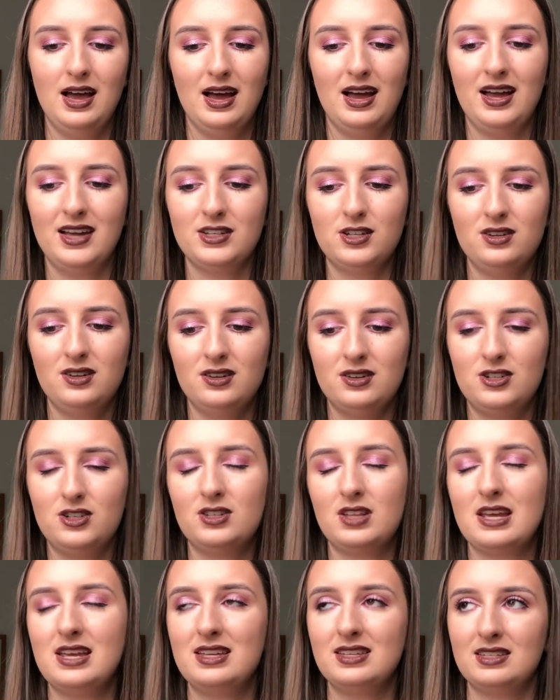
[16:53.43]
I don't know, it,
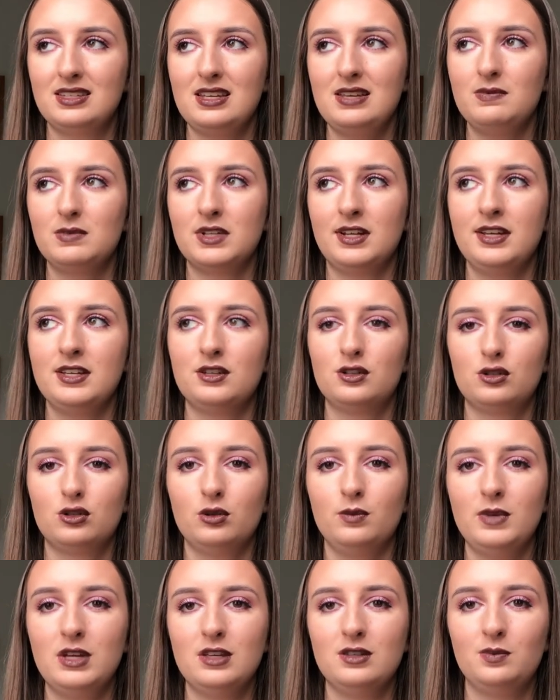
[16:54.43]
just, it seems like
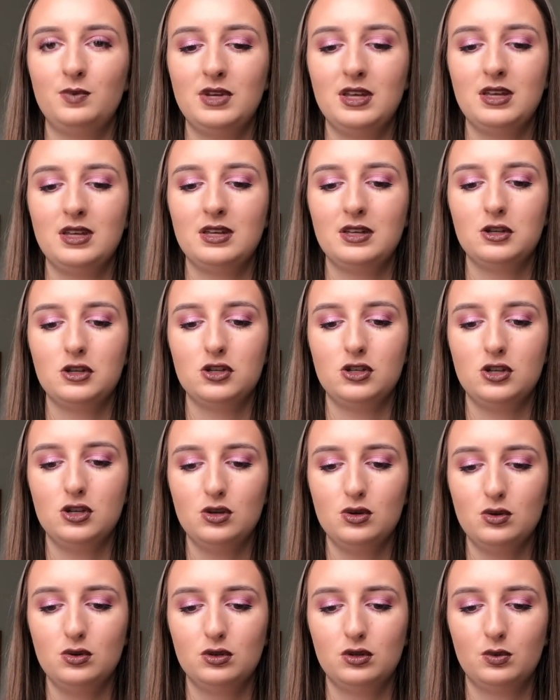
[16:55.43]
Stormi is being
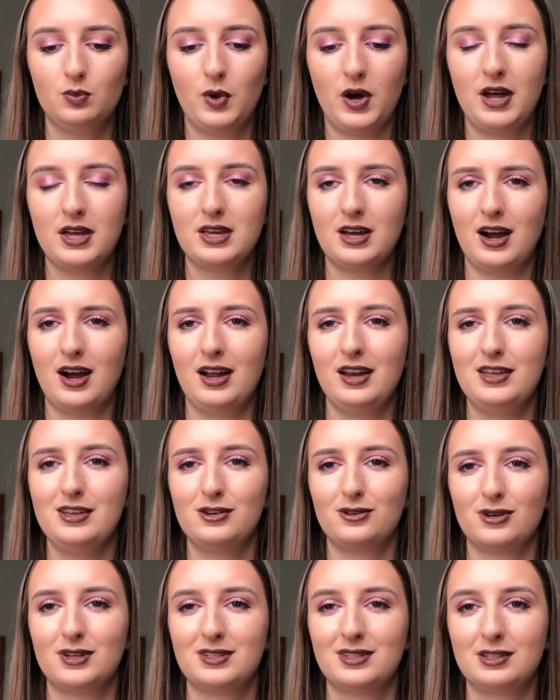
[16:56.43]
used by Kylie and
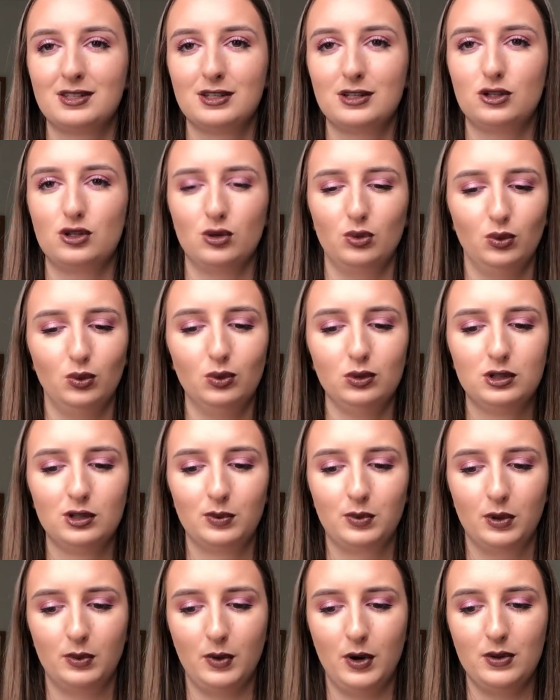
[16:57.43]
Kris as a tool to
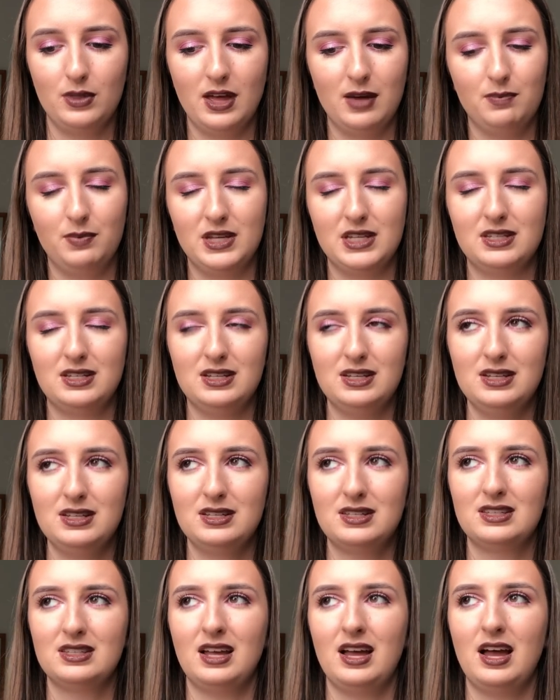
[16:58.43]
promote their
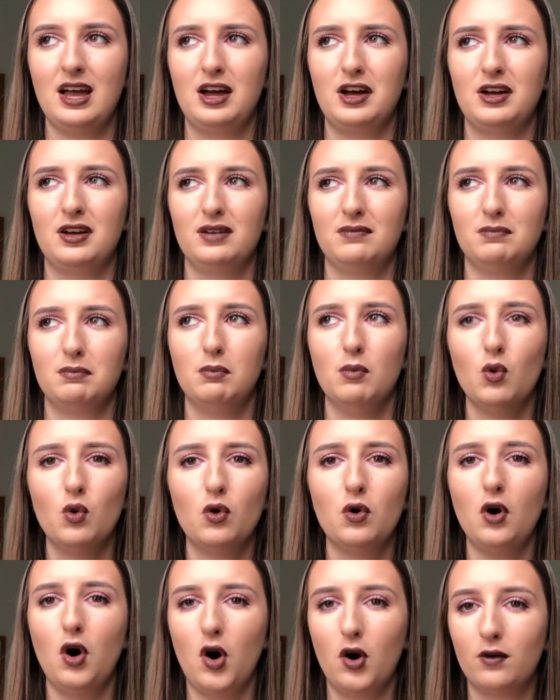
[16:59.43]
business uh,
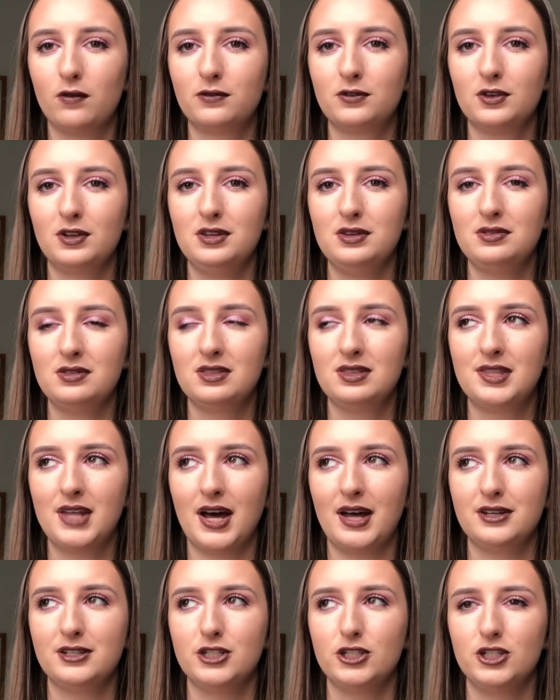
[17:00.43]
more often
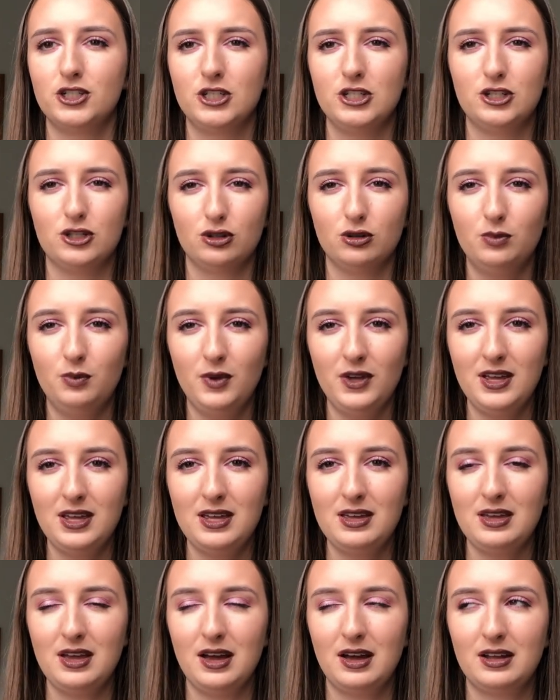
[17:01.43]
than she should
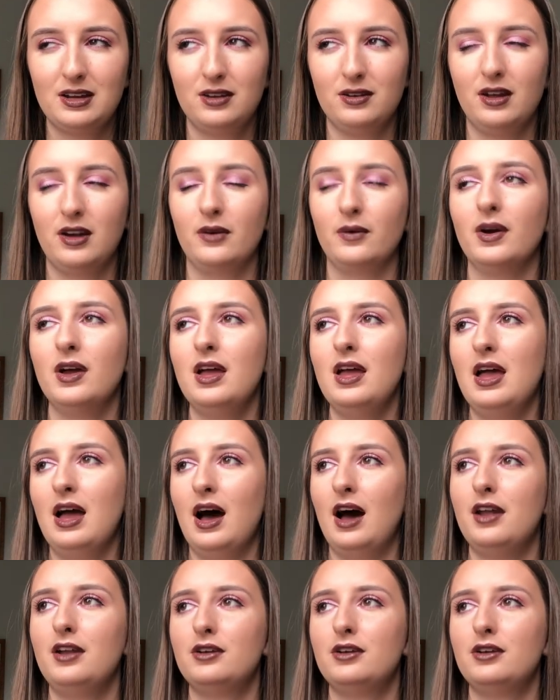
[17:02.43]
be. I don't know. I